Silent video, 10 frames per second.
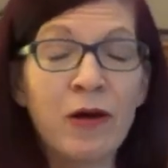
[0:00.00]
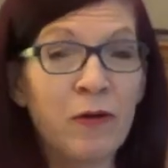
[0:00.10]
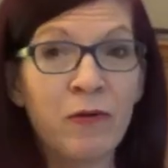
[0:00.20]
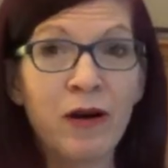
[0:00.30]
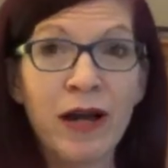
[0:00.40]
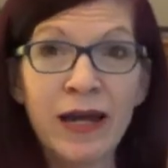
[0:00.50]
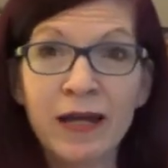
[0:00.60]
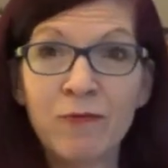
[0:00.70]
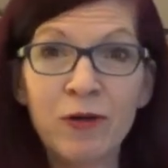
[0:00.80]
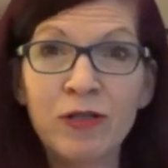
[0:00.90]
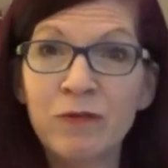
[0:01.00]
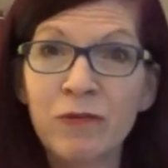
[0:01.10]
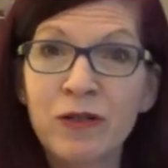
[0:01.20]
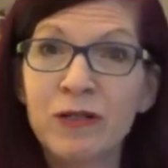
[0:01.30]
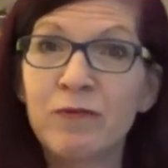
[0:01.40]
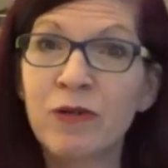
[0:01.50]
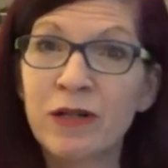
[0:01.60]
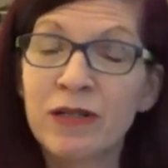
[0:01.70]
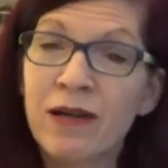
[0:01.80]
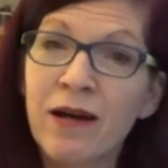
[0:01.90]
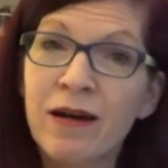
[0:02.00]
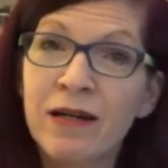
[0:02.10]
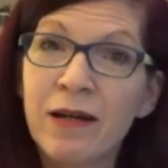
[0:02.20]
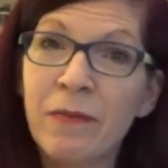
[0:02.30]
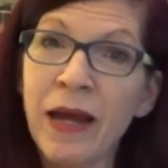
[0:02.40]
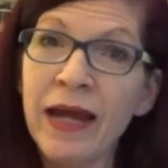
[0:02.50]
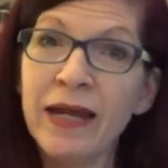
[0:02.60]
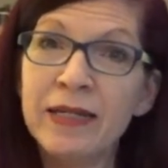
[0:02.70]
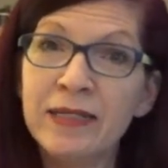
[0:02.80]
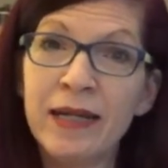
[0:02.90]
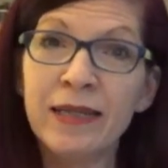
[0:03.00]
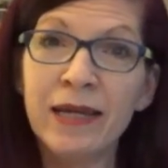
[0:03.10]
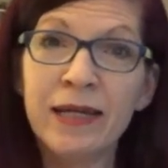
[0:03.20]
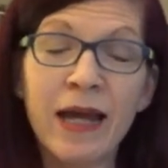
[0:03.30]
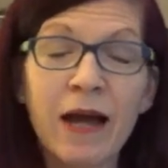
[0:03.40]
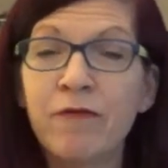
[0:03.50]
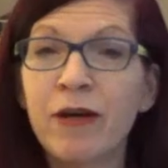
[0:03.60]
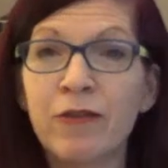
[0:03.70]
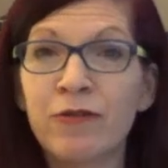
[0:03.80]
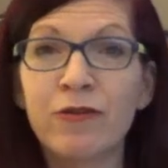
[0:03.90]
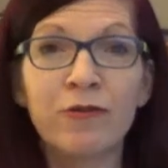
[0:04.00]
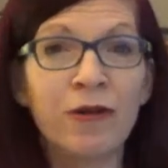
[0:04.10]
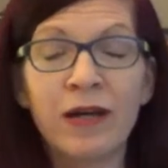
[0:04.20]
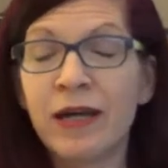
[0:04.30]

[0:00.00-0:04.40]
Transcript: where I had worked and worked and worked on a page, and then halfway through